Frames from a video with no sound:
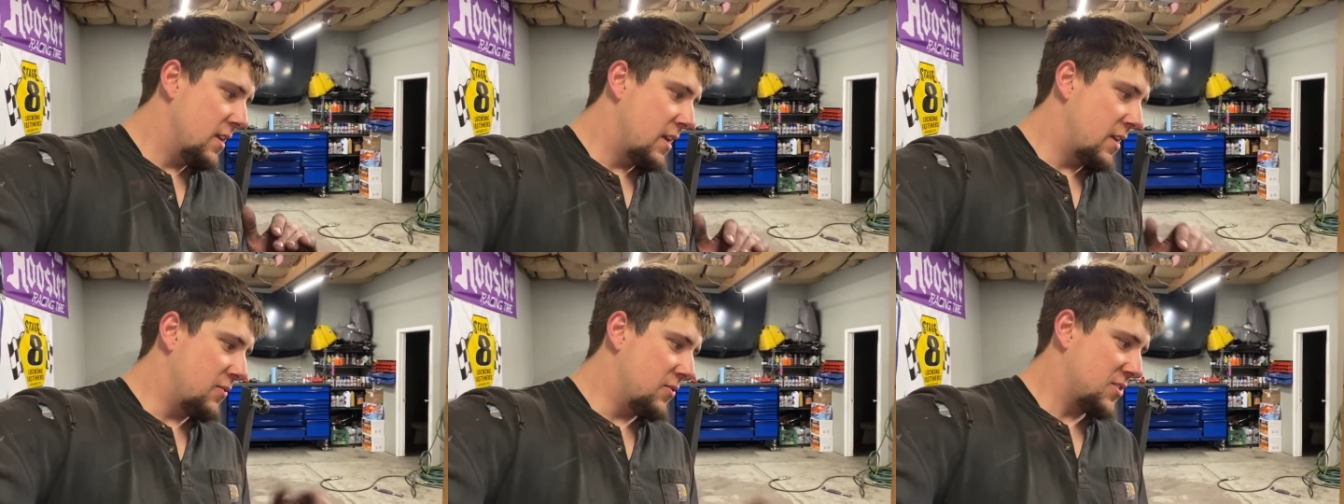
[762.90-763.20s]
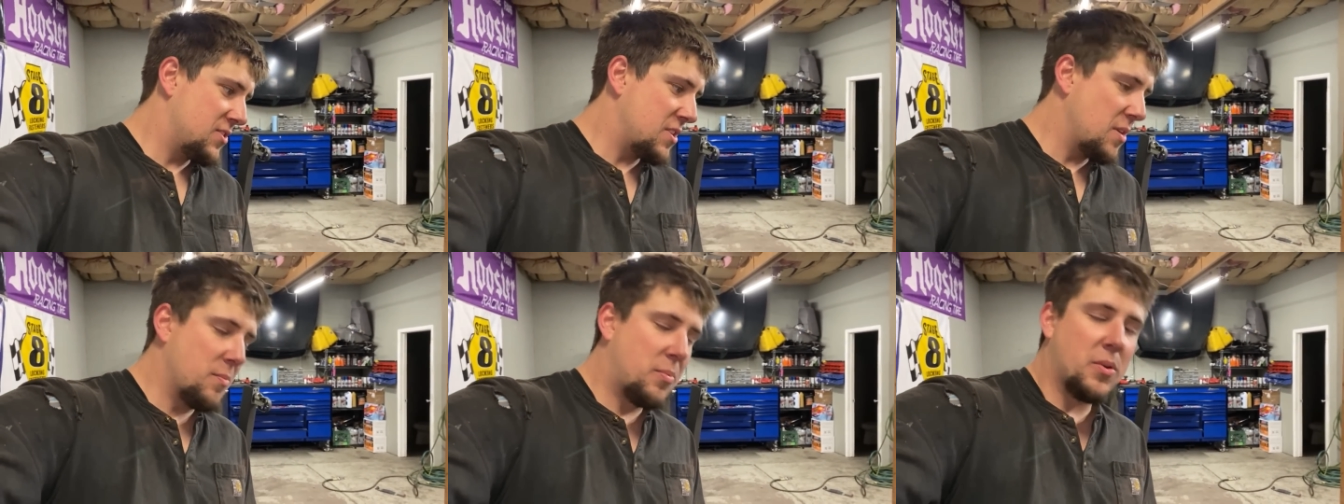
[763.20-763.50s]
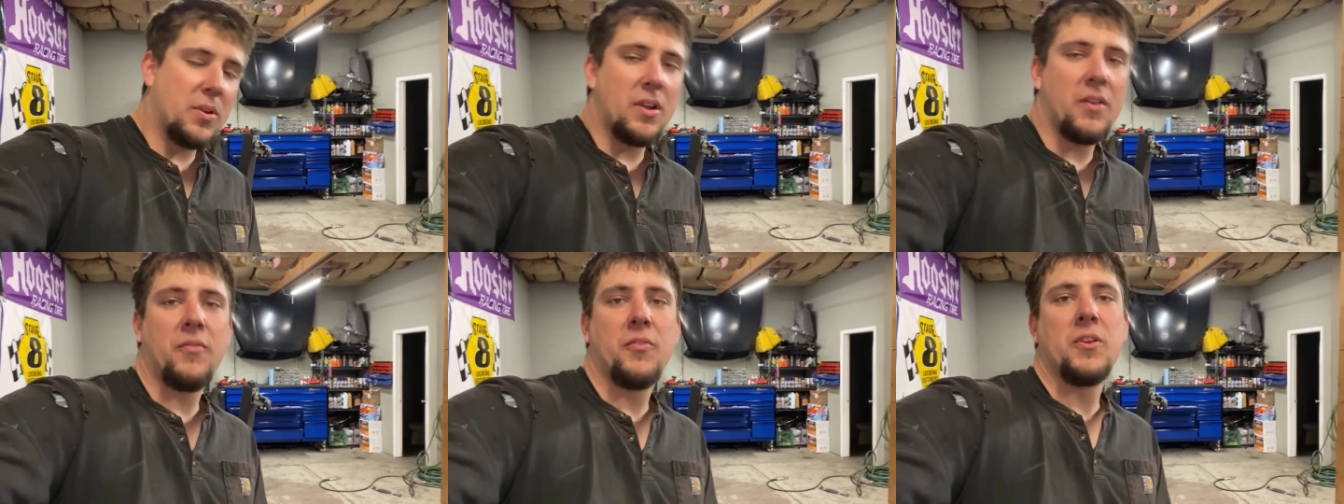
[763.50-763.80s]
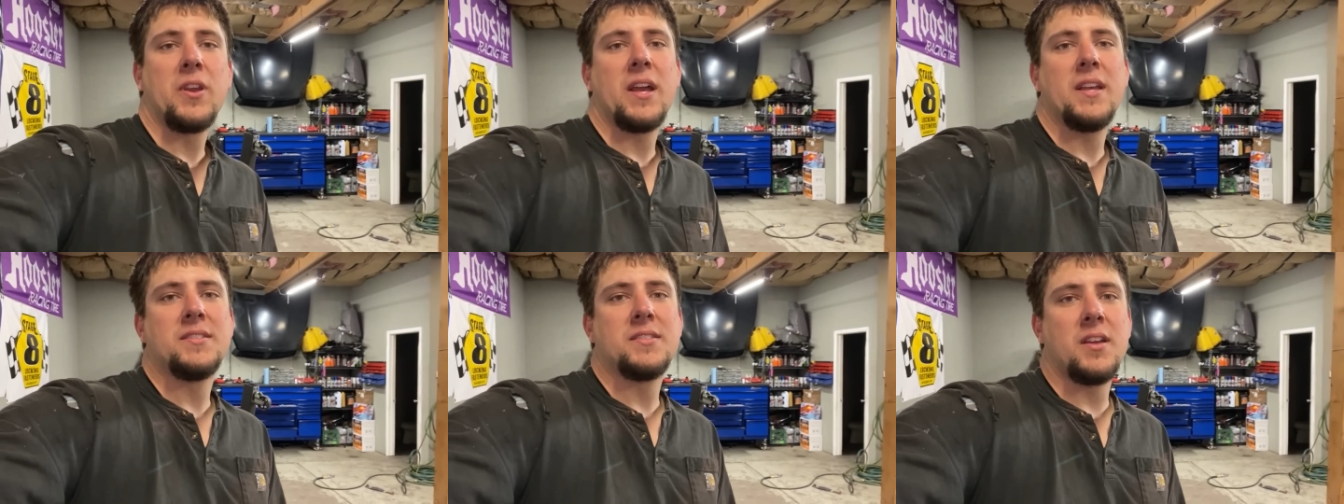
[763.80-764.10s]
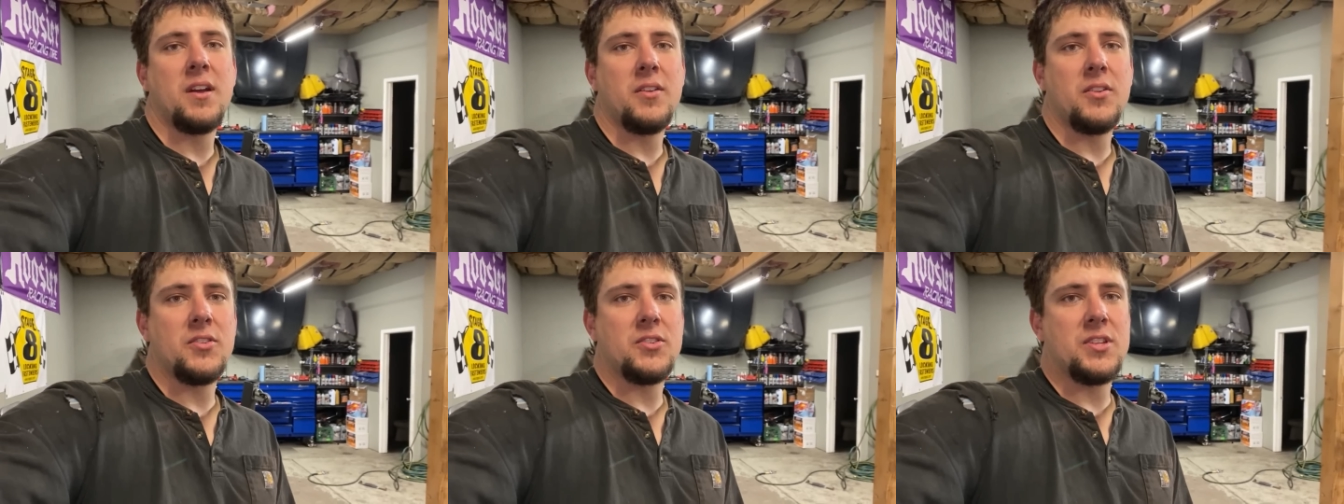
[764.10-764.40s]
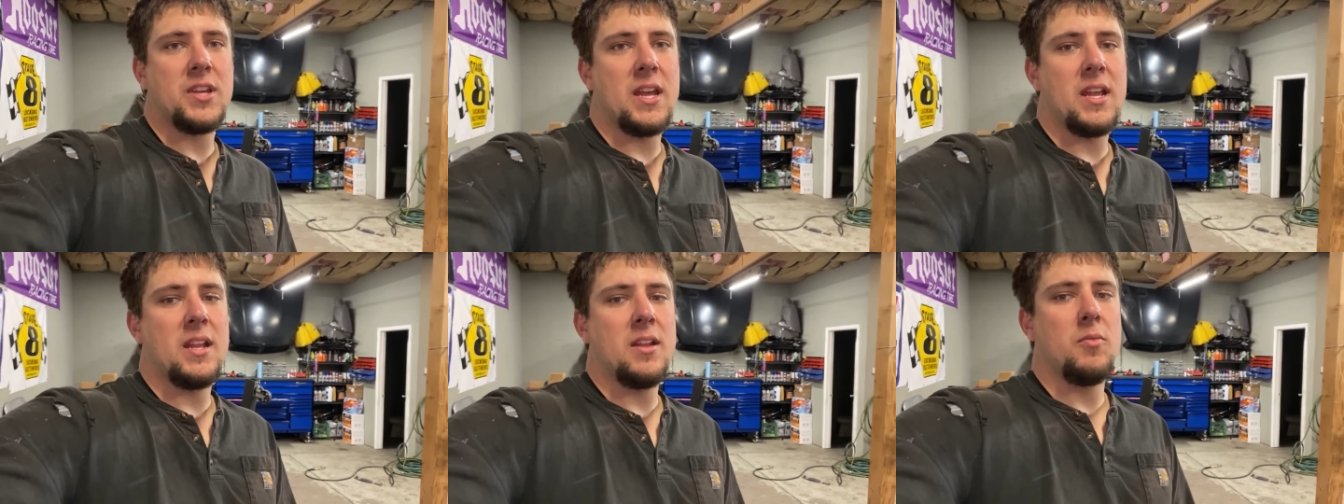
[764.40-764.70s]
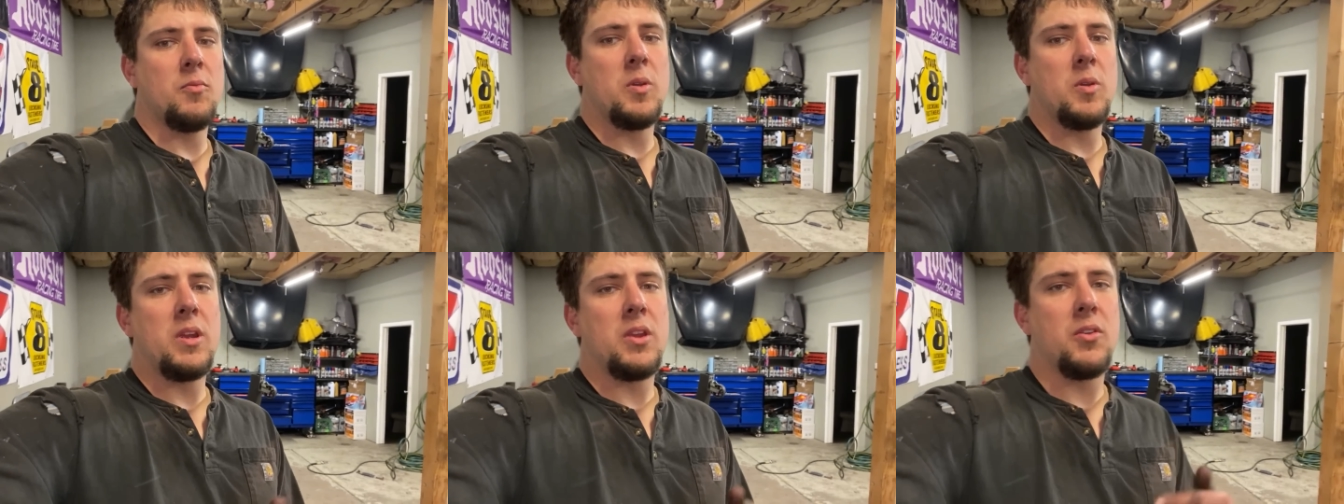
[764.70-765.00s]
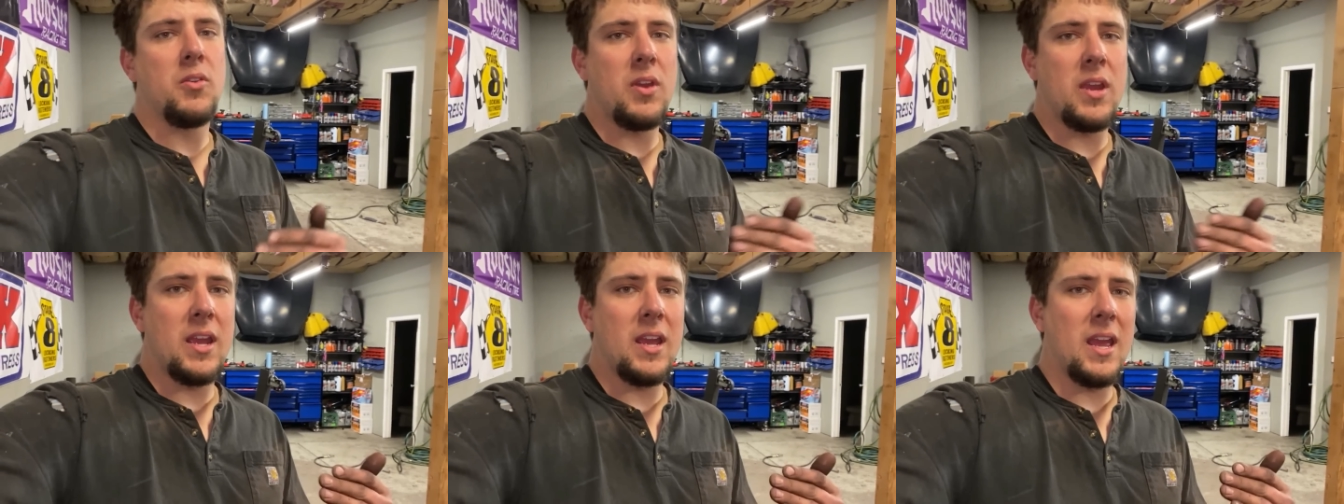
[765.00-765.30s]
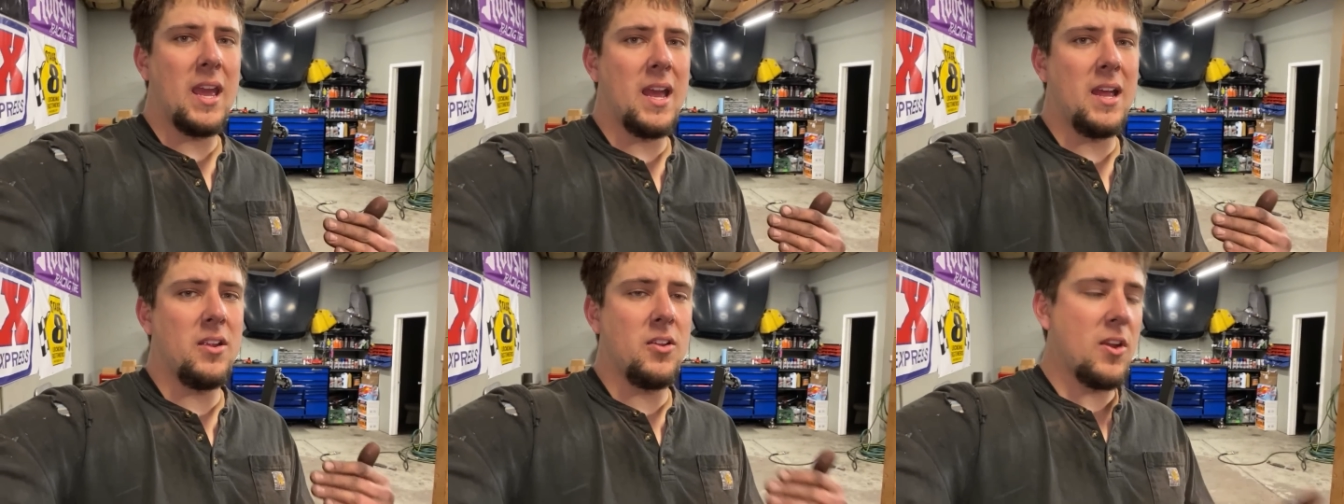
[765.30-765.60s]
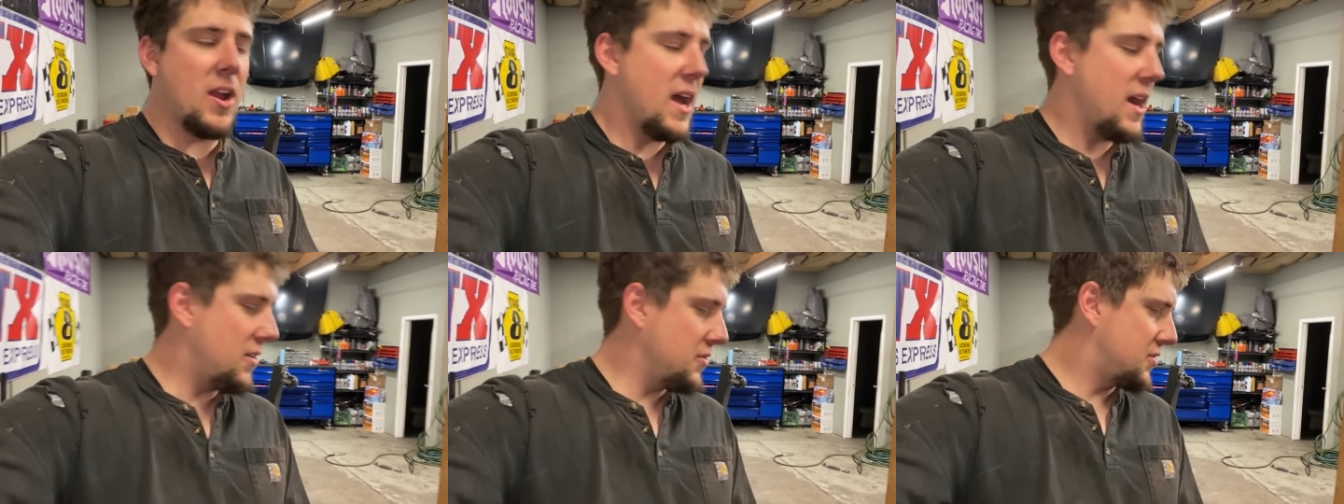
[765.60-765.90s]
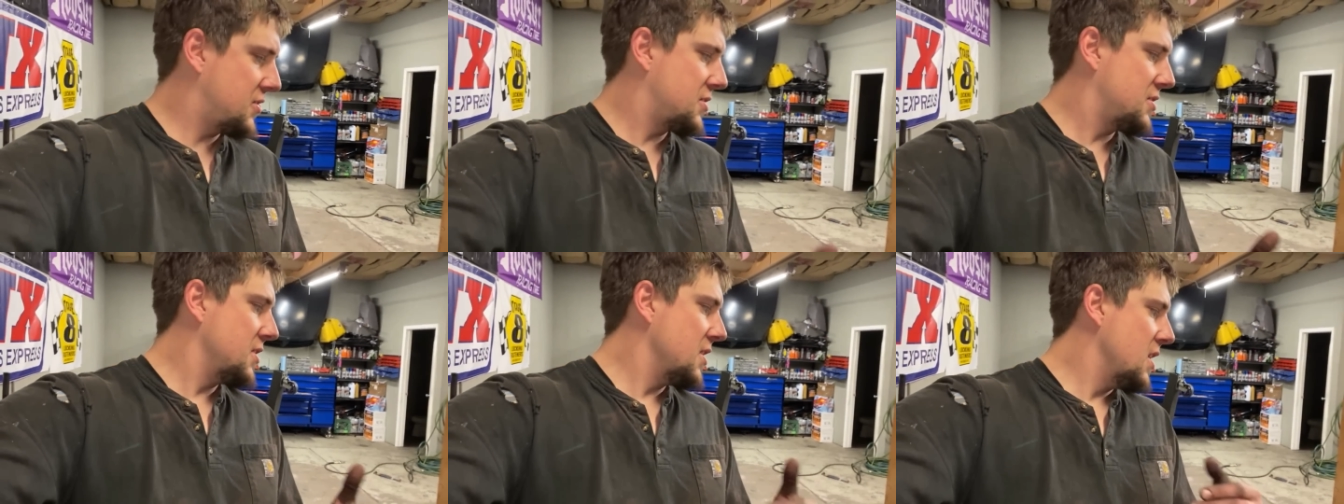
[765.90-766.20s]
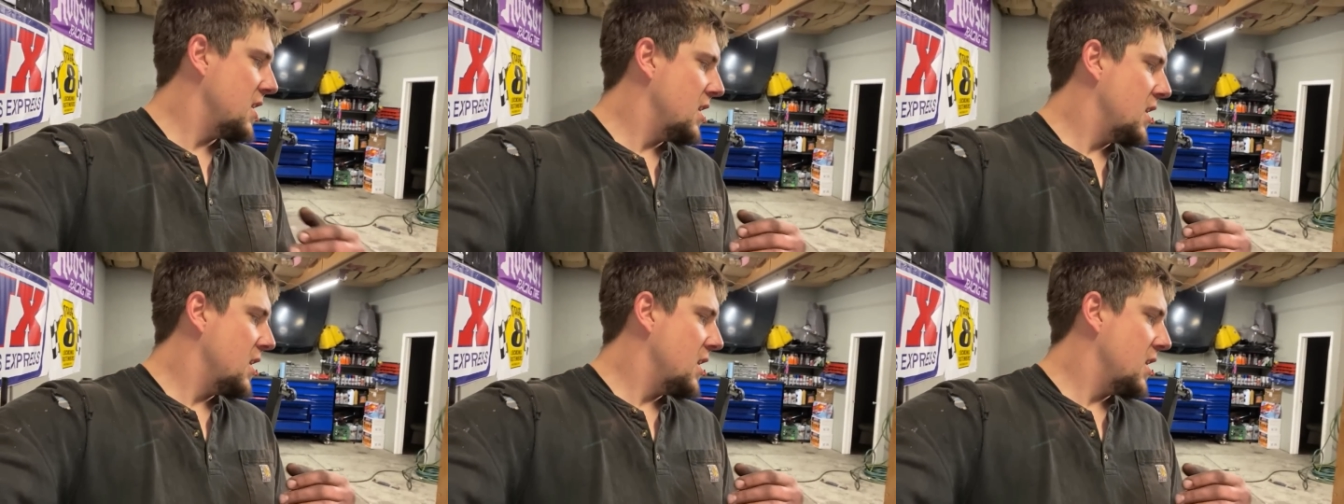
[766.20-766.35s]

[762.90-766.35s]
it was simple enough for you guys to understand and recreate at your house.